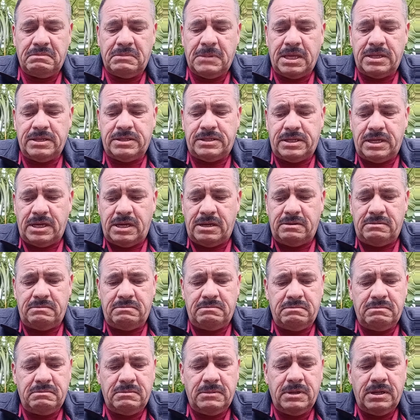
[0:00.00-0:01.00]
and said,
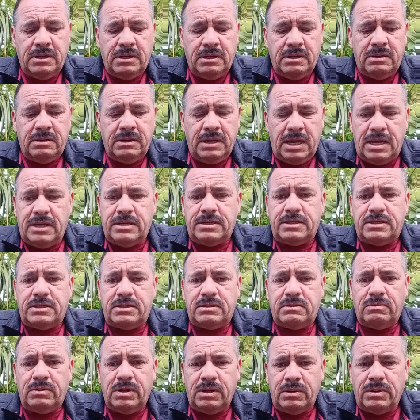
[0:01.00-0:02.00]

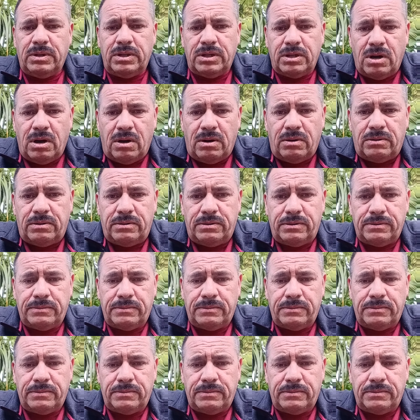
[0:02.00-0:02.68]
"Yes, we will go."